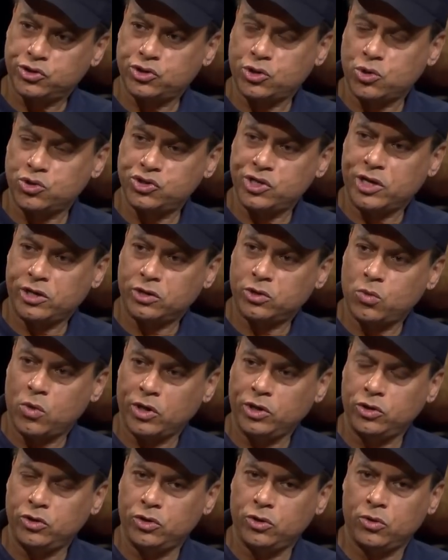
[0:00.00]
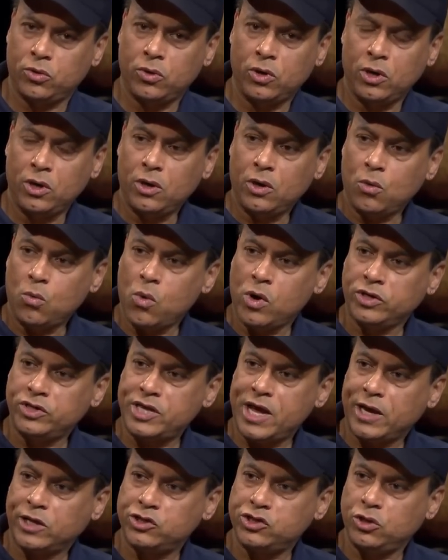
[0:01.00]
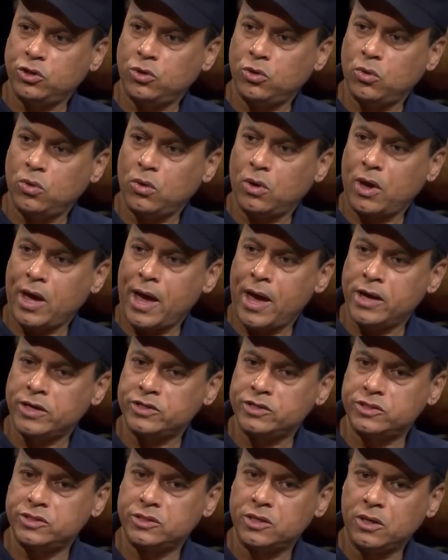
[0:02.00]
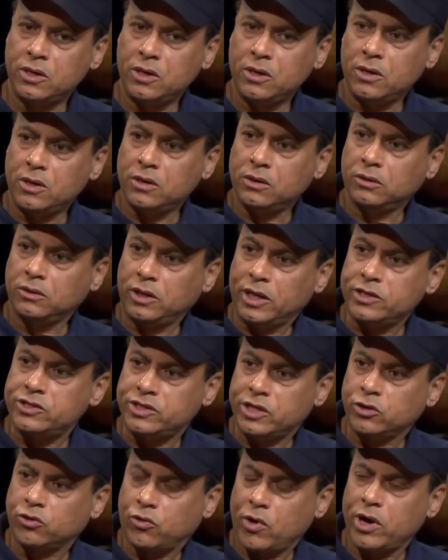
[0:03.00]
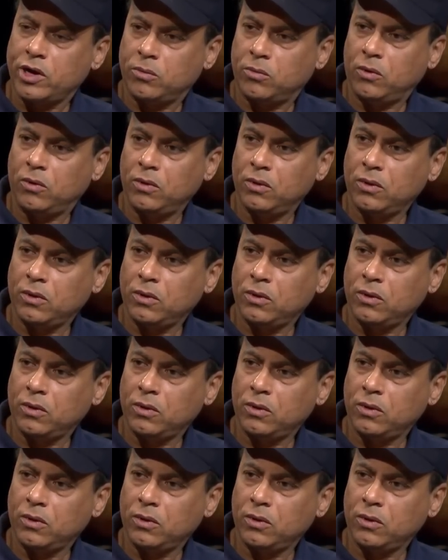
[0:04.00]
associated to what you do, one takes you as less than credible.